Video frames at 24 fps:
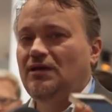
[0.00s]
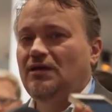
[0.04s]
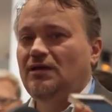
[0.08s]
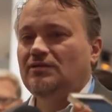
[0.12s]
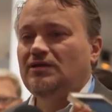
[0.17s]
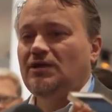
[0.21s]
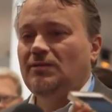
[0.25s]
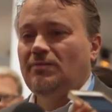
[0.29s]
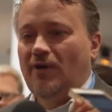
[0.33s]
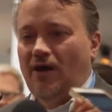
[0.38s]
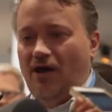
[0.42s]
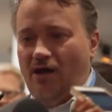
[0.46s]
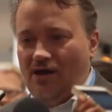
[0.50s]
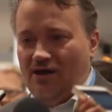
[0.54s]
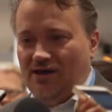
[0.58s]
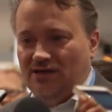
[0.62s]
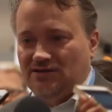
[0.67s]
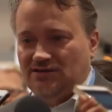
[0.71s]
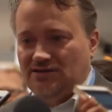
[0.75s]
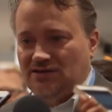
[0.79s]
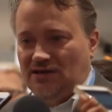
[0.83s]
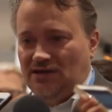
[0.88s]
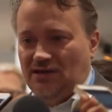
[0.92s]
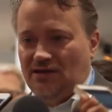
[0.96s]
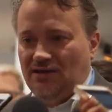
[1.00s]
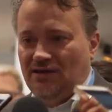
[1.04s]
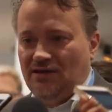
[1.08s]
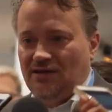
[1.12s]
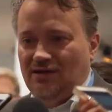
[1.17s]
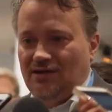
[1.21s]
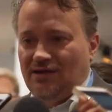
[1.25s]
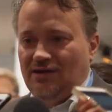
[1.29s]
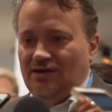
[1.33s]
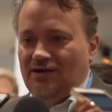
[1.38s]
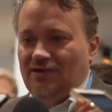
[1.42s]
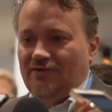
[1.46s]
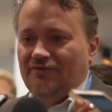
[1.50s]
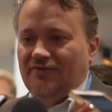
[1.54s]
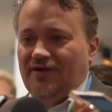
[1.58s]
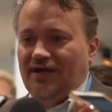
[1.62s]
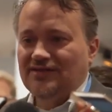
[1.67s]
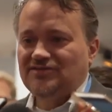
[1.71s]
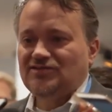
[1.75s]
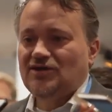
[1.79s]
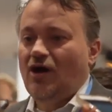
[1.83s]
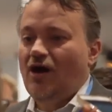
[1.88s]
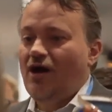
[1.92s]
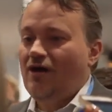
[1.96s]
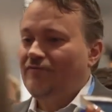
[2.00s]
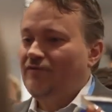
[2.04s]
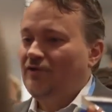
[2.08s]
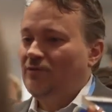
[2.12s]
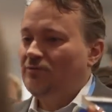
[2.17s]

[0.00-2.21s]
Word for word: the policy that's, that's not